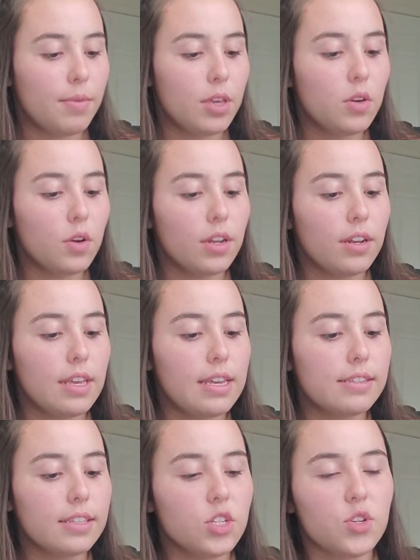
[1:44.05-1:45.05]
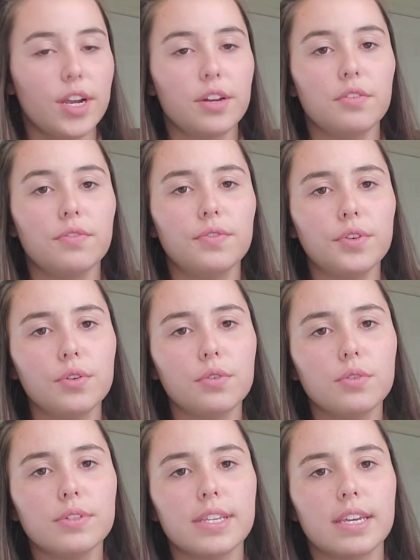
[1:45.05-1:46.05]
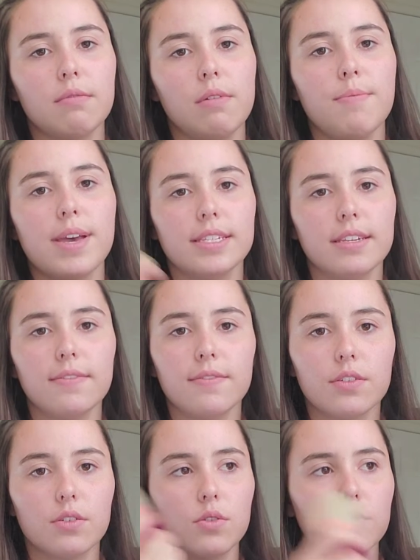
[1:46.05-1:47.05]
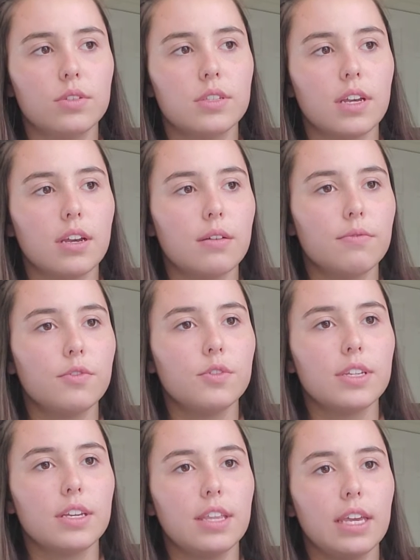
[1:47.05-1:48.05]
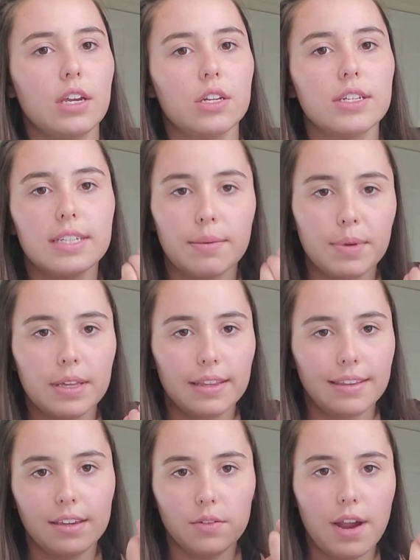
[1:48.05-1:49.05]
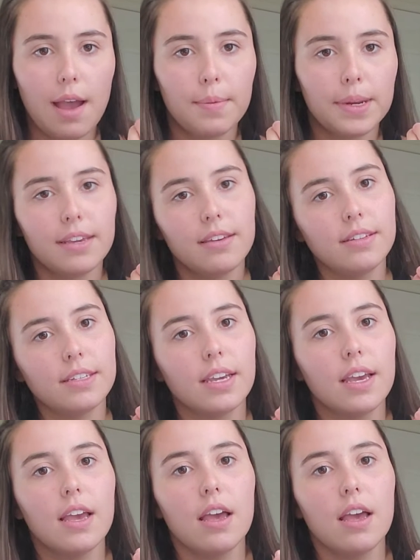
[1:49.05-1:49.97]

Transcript: You can easily try new foods, they can be messy foods, foods that they couldn't typically grab and eat.